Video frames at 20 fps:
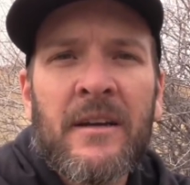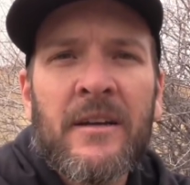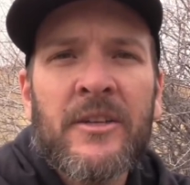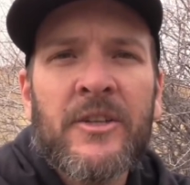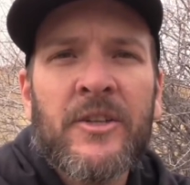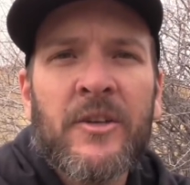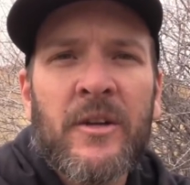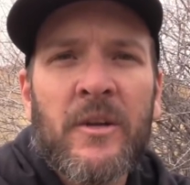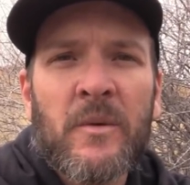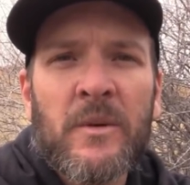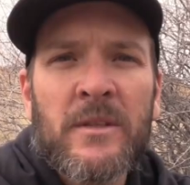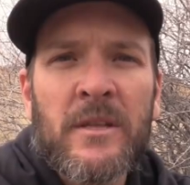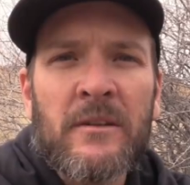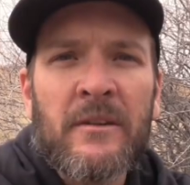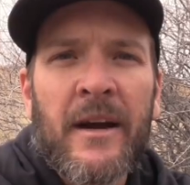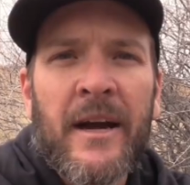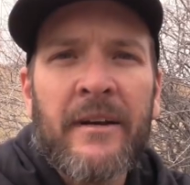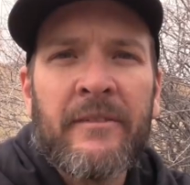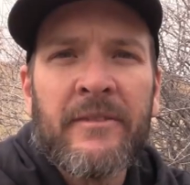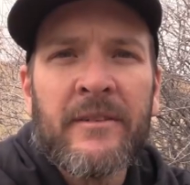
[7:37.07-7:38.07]
shoot it with the
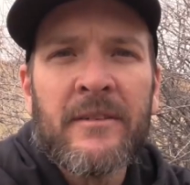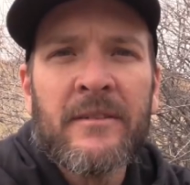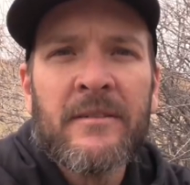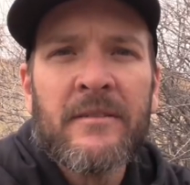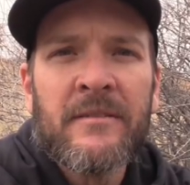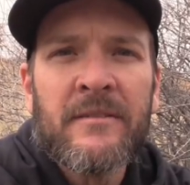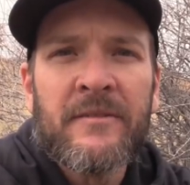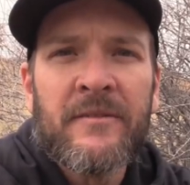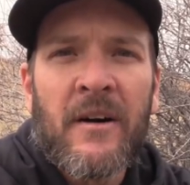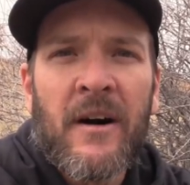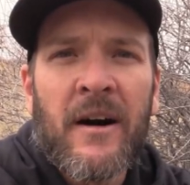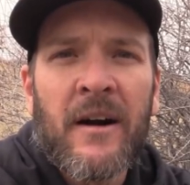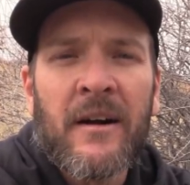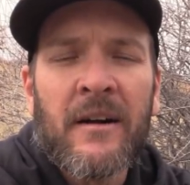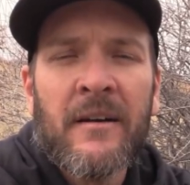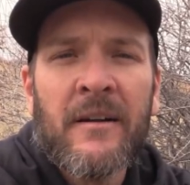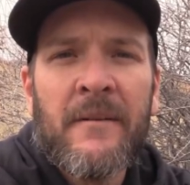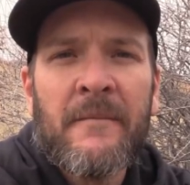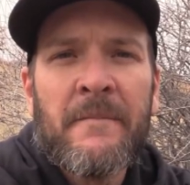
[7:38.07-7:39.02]
rifle far,